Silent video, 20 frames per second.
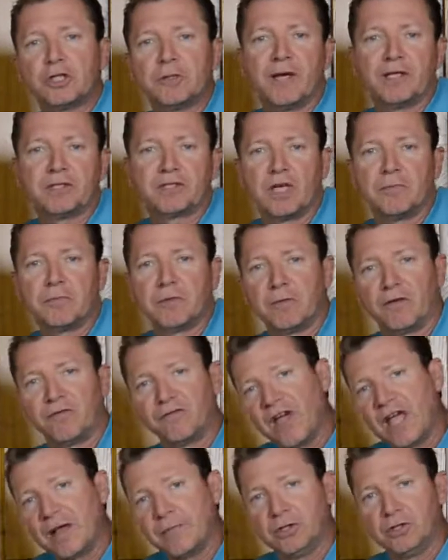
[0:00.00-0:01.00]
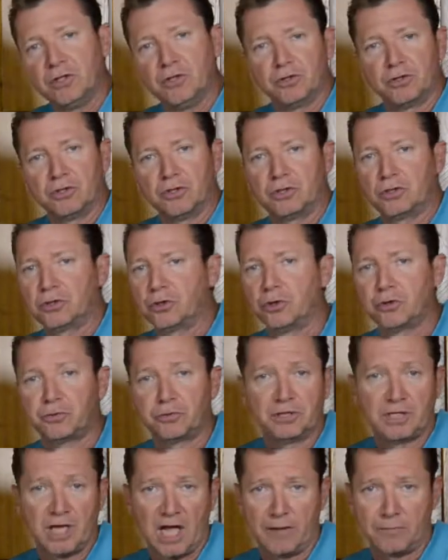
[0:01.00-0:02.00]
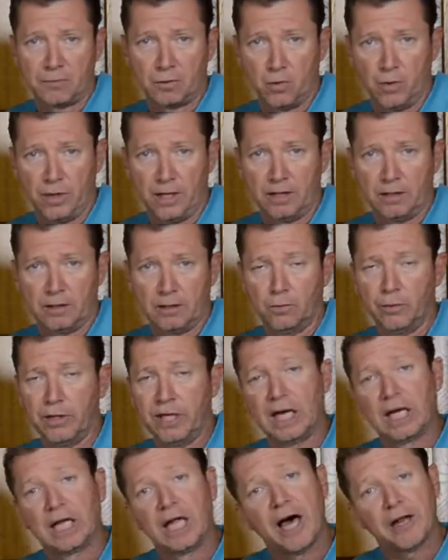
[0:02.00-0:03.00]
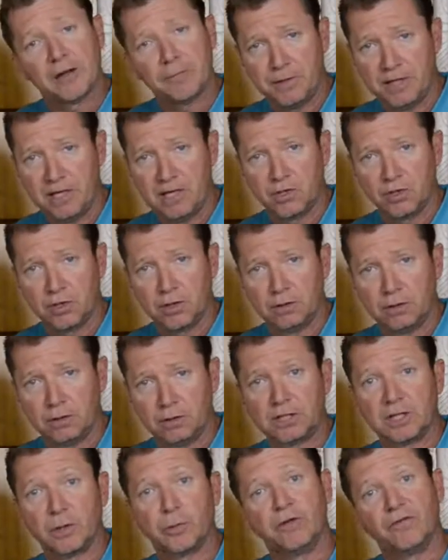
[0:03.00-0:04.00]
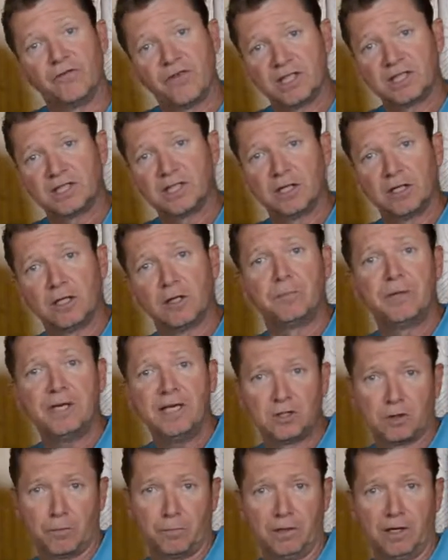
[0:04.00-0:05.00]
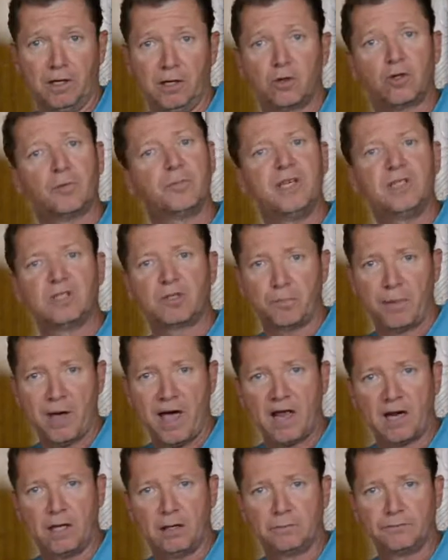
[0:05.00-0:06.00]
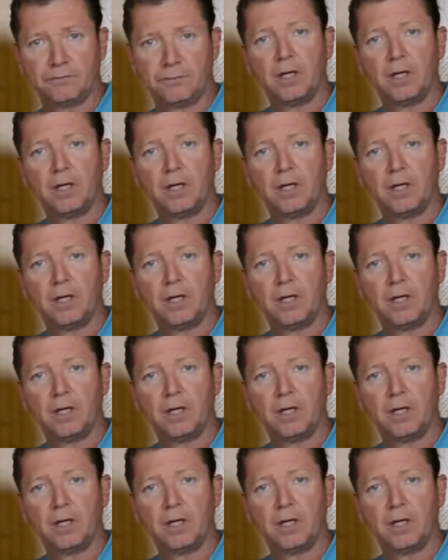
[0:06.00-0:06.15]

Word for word: to you about something my family uses two or three times a week. We eat a lot of pizza, so we invested in a pizza peel or pizza paddle.